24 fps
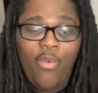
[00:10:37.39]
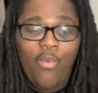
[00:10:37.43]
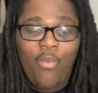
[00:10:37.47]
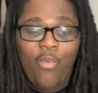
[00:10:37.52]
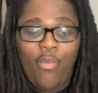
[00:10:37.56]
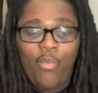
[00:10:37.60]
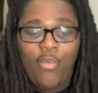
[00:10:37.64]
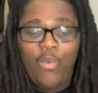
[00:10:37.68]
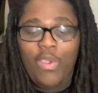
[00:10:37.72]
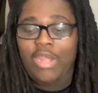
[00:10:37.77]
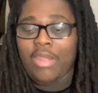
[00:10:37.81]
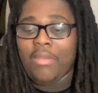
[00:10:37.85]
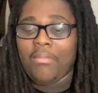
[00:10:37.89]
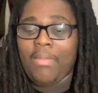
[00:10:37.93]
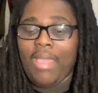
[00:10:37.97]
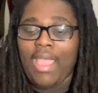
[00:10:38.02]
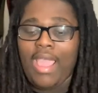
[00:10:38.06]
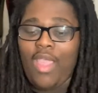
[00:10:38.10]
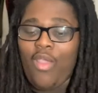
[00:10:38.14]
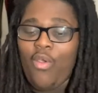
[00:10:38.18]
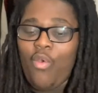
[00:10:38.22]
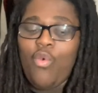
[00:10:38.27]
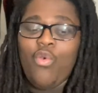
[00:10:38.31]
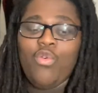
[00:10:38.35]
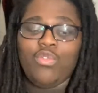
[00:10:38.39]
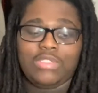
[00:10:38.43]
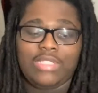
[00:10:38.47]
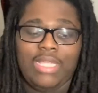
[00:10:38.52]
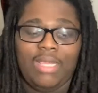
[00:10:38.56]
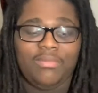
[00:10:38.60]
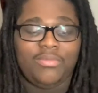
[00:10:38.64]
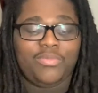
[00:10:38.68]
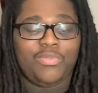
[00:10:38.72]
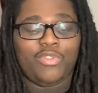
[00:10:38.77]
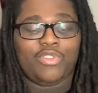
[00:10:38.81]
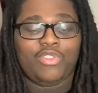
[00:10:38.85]
one of my hoes
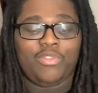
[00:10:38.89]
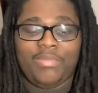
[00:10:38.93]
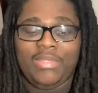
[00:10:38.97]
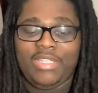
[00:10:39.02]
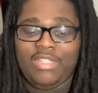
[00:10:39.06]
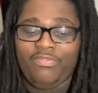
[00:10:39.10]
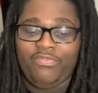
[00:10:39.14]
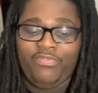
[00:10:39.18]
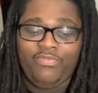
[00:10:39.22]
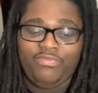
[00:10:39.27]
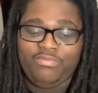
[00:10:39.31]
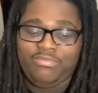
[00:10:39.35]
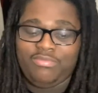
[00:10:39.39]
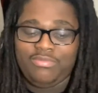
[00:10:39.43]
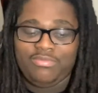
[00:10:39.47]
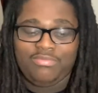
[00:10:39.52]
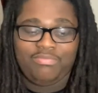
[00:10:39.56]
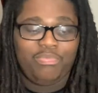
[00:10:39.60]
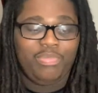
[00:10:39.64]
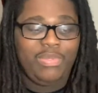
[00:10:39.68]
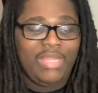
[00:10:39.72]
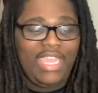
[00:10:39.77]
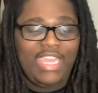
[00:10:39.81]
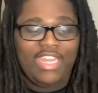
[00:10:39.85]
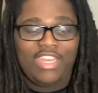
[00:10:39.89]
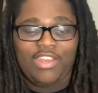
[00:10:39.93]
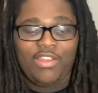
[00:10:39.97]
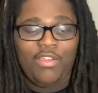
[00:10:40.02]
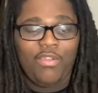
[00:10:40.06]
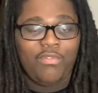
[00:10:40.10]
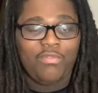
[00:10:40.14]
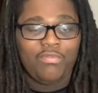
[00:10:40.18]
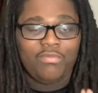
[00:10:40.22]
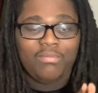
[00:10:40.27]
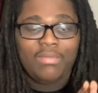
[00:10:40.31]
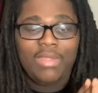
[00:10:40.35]
I'm supposed to be planning
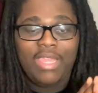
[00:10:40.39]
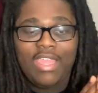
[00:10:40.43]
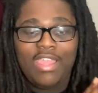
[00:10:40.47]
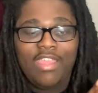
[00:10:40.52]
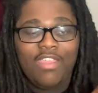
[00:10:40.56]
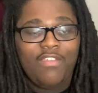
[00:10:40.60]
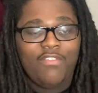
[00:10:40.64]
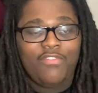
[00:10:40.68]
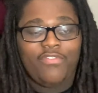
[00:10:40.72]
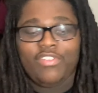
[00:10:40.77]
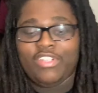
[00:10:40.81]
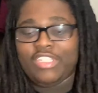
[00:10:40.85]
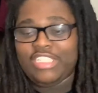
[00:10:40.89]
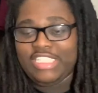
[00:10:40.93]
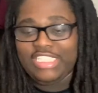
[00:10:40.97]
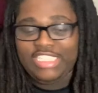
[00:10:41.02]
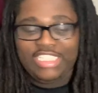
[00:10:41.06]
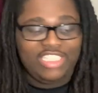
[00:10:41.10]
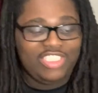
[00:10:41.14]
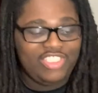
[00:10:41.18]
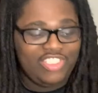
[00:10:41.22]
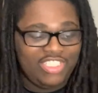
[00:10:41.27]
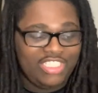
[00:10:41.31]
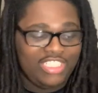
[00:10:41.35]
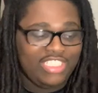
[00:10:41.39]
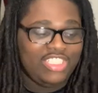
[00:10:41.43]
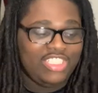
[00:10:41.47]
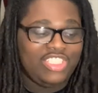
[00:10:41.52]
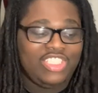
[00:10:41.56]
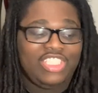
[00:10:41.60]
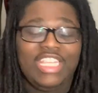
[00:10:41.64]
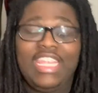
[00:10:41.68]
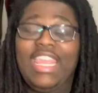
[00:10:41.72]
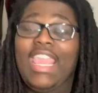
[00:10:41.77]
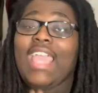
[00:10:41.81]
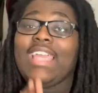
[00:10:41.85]
on fucking and shit,
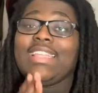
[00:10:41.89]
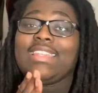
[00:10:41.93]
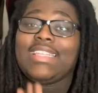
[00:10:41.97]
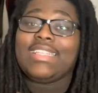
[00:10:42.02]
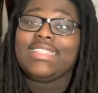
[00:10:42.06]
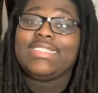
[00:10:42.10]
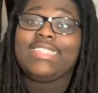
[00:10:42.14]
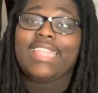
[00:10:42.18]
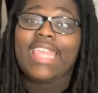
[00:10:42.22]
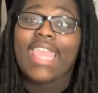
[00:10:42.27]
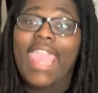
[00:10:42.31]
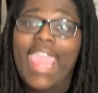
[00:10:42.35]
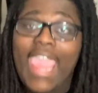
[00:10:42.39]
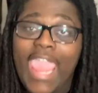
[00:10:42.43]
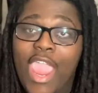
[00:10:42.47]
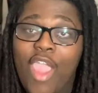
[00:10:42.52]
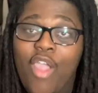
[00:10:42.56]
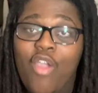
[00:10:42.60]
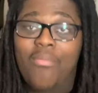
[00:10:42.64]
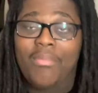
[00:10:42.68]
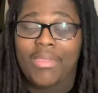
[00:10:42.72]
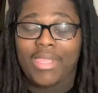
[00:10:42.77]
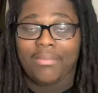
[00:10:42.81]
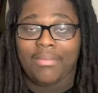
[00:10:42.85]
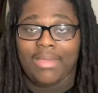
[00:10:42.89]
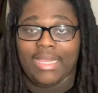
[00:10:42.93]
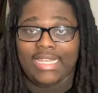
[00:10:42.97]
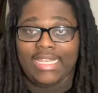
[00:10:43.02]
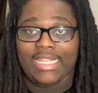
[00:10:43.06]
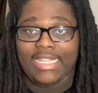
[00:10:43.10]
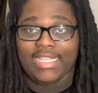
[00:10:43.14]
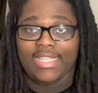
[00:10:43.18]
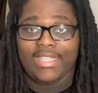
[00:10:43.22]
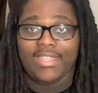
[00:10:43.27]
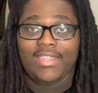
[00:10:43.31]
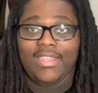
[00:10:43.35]
she had to tell me, my
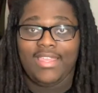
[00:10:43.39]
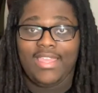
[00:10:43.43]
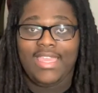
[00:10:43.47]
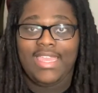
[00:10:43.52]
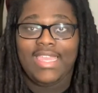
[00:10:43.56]
nigga,